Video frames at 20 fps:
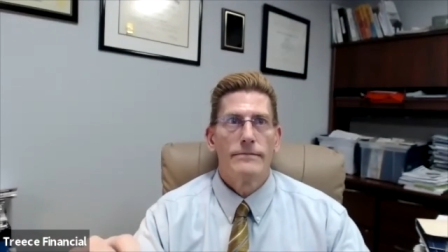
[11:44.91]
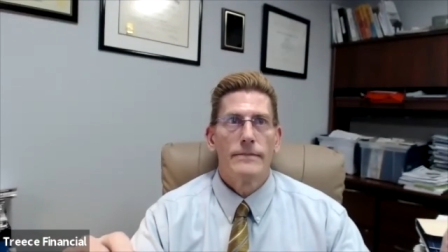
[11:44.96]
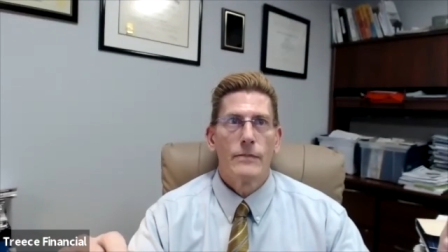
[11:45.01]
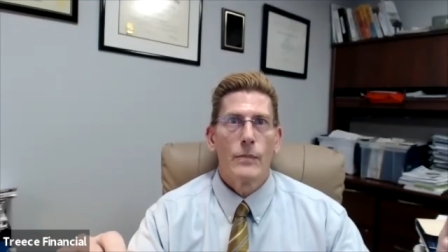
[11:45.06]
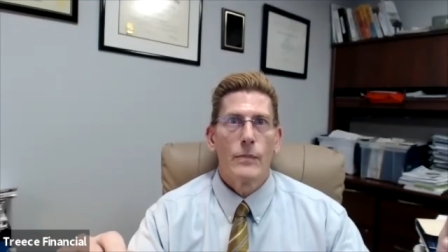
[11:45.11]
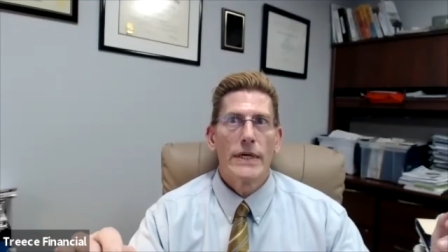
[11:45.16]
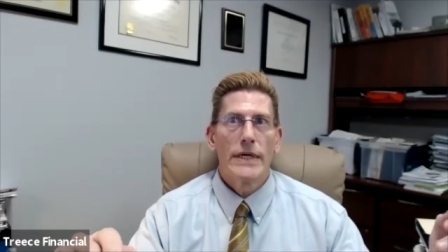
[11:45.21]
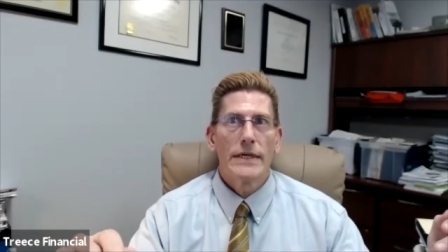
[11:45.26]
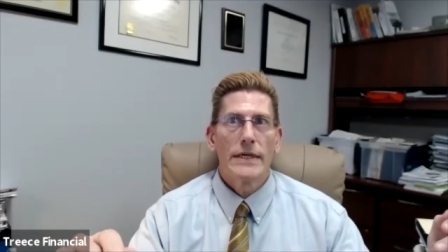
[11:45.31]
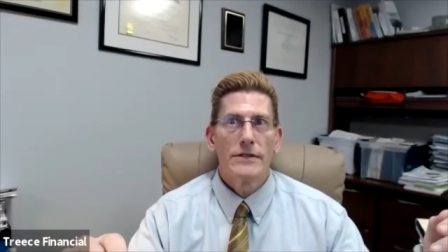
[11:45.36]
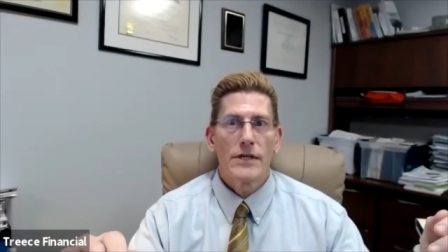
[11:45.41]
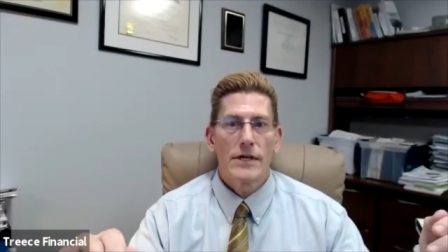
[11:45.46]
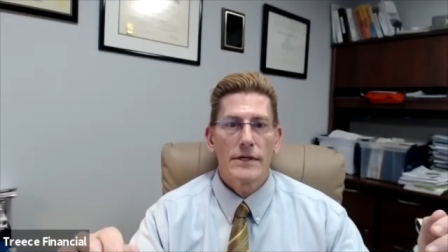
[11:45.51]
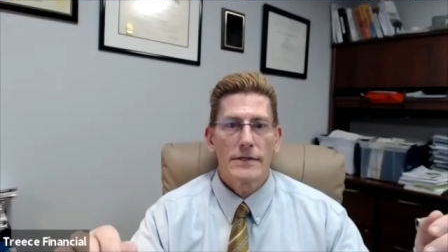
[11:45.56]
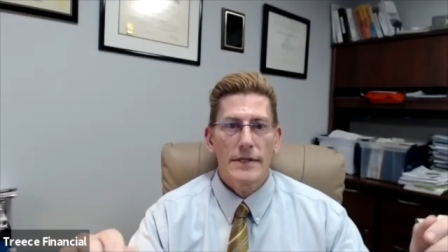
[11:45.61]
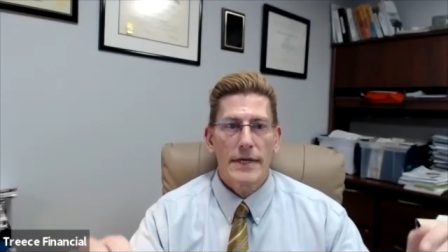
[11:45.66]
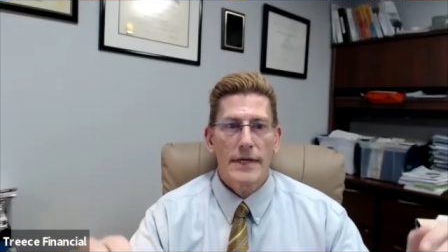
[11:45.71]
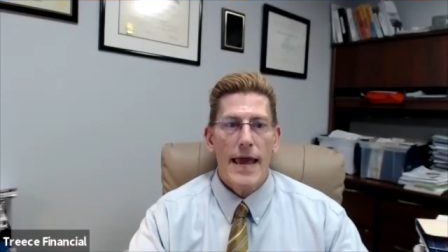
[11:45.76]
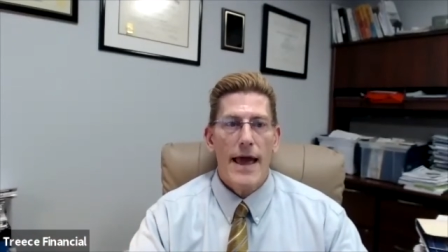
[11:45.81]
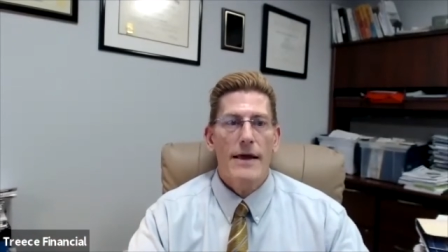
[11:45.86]
we
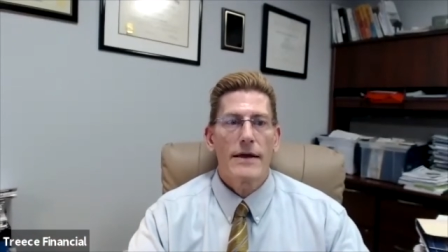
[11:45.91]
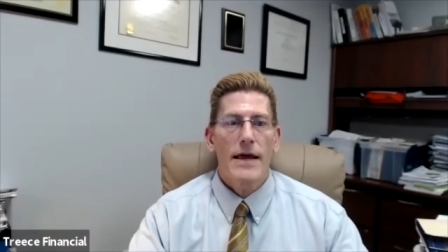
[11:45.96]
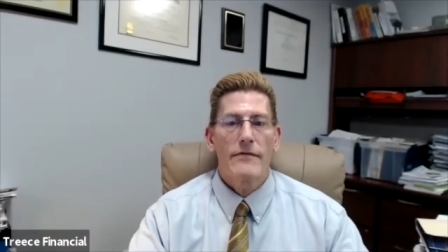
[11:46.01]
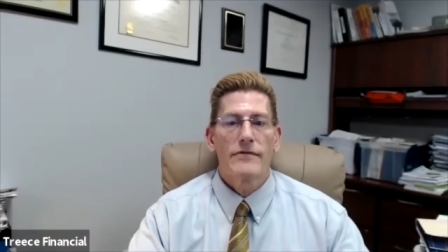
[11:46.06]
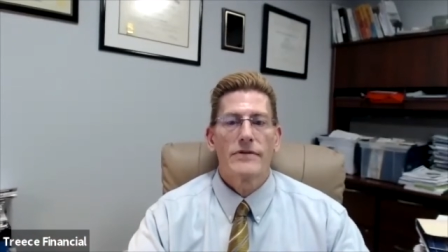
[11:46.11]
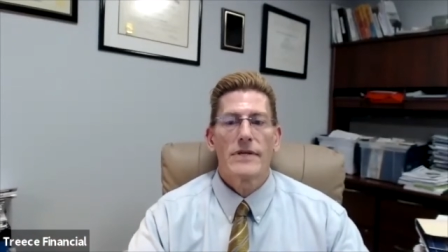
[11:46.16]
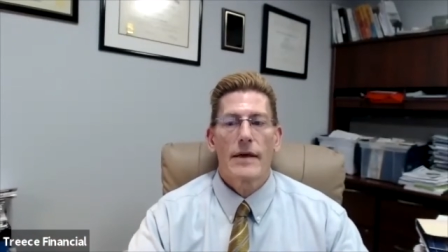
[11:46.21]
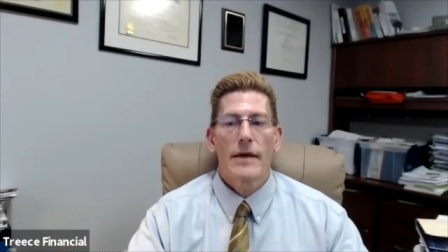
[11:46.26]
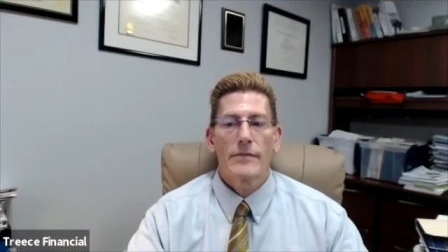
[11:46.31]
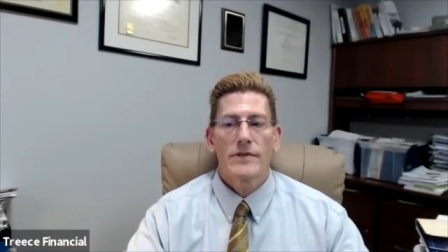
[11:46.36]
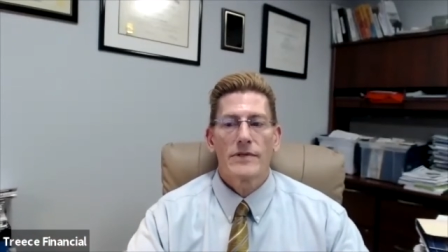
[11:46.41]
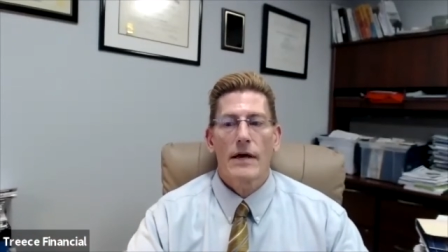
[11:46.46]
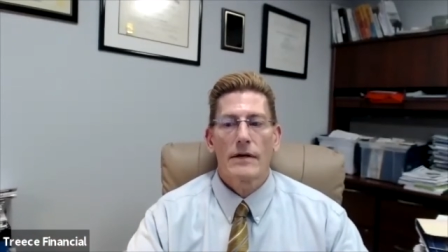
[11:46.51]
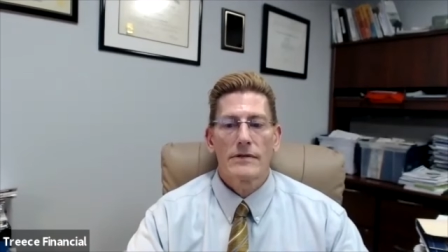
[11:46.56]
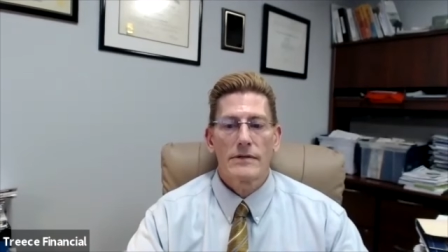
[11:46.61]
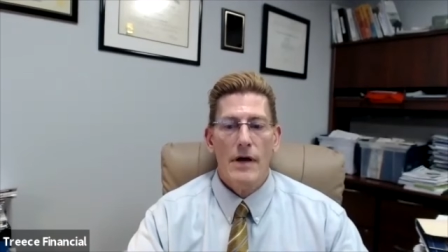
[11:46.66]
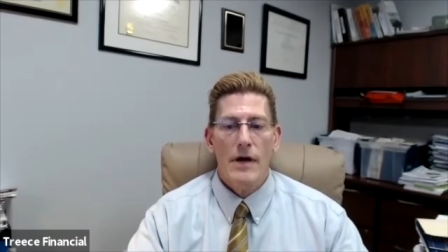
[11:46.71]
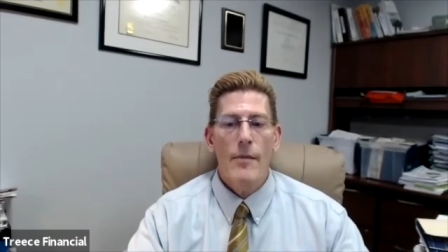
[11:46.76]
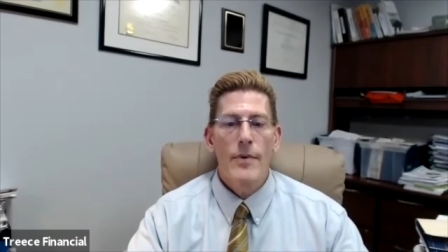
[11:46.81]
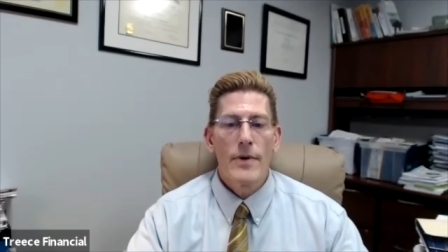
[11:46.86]
just can't have same sex
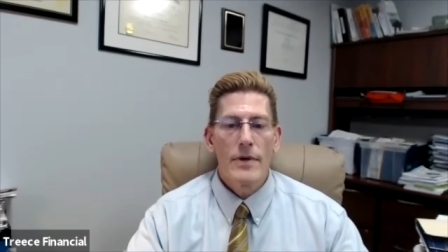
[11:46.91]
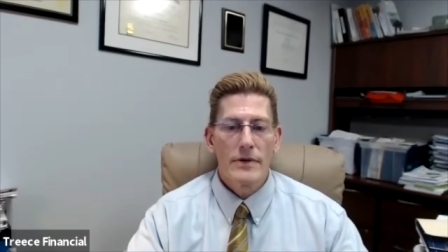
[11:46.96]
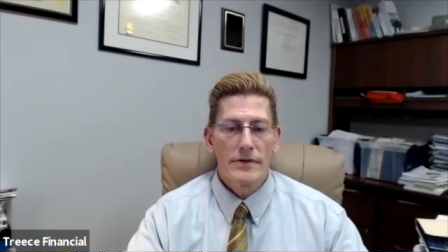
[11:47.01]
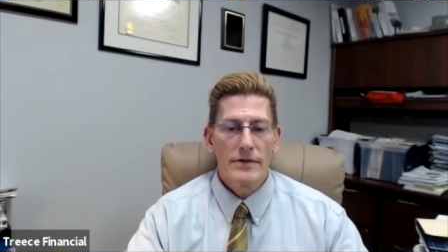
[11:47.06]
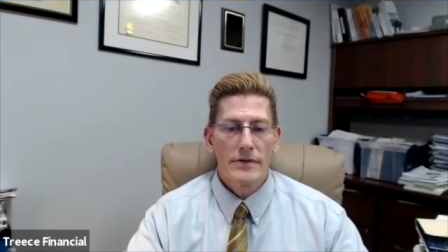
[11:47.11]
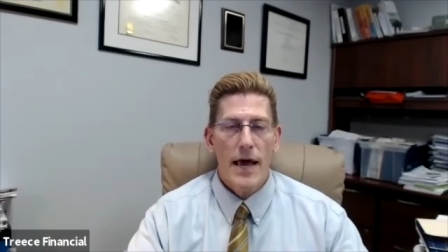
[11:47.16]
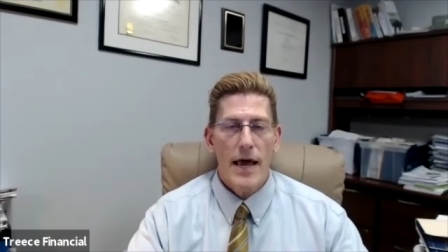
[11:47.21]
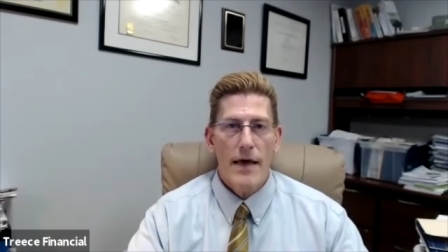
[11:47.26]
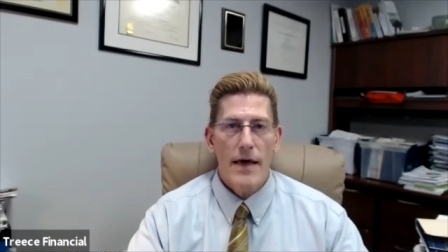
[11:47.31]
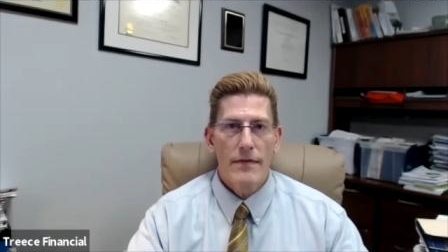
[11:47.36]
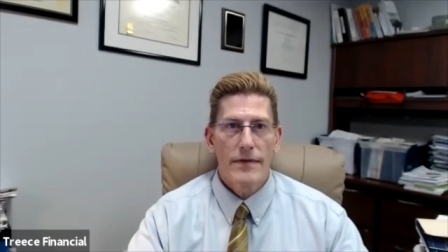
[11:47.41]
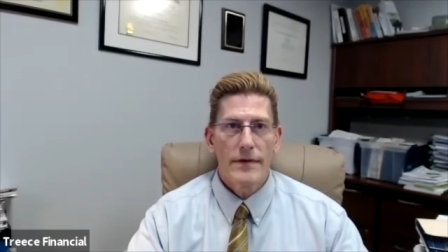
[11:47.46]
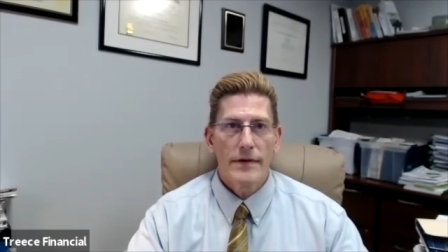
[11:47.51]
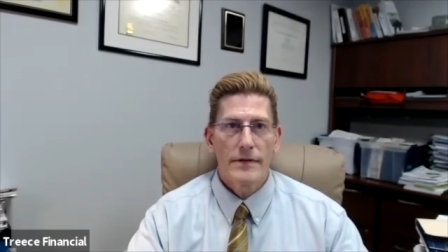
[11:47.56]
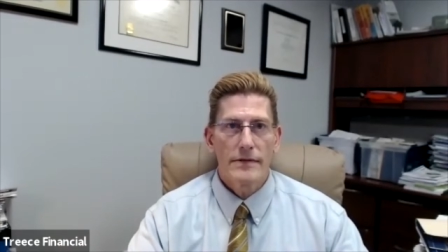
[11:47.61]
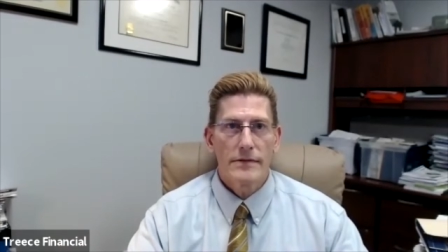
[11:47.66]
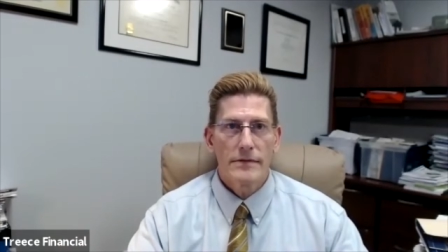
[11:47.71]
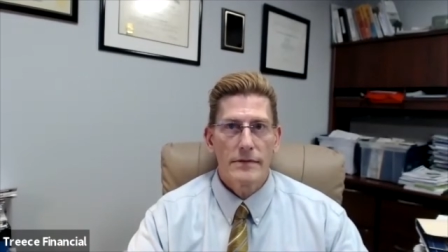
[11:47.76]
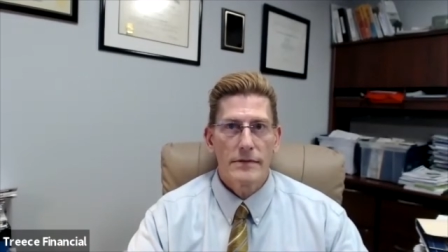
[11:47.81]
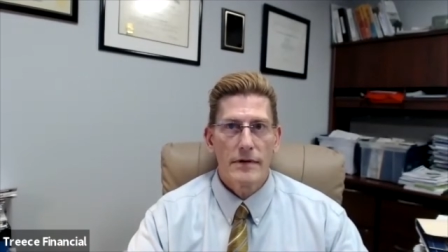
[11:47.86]
couples at
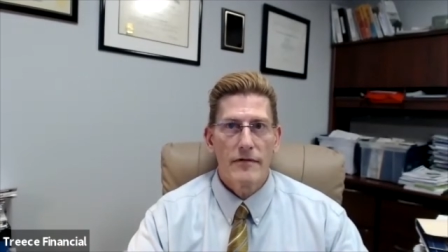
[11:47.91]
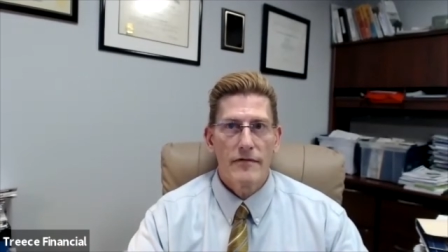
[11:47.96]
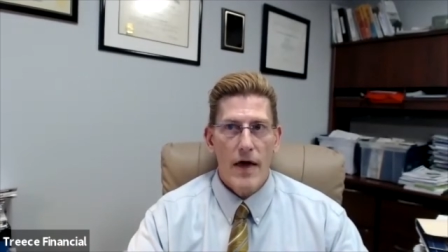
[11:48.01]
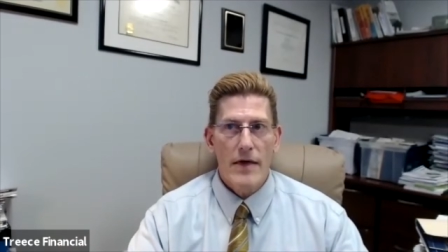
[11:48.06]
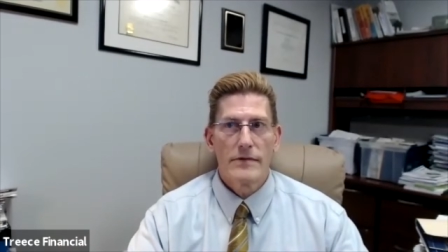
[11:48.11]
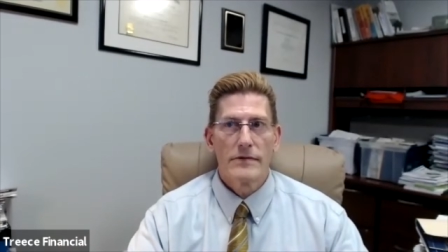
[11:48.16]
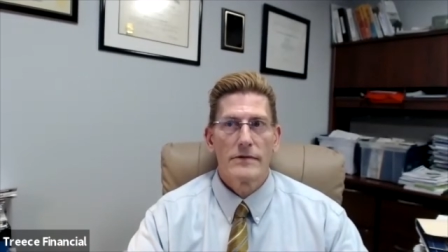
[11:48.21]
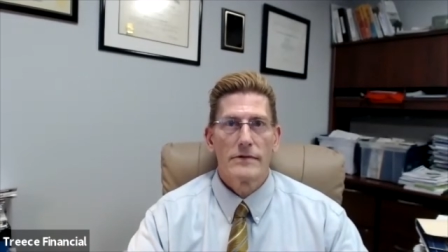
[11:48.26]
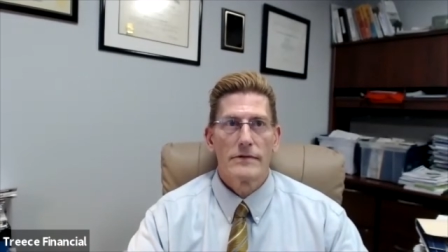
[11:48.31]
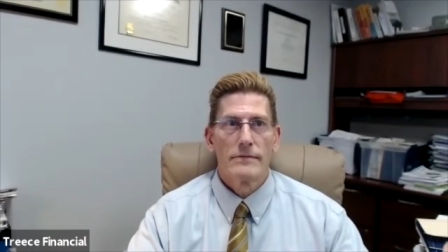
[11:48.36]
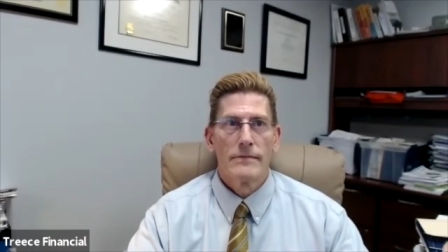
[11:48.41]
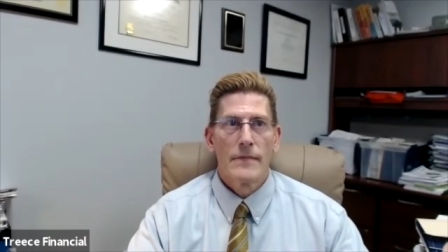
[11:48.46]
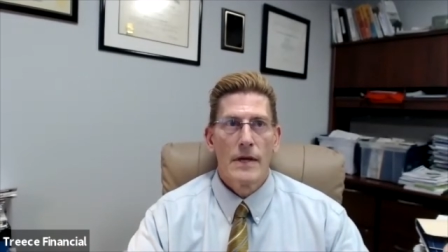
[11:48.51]
these events.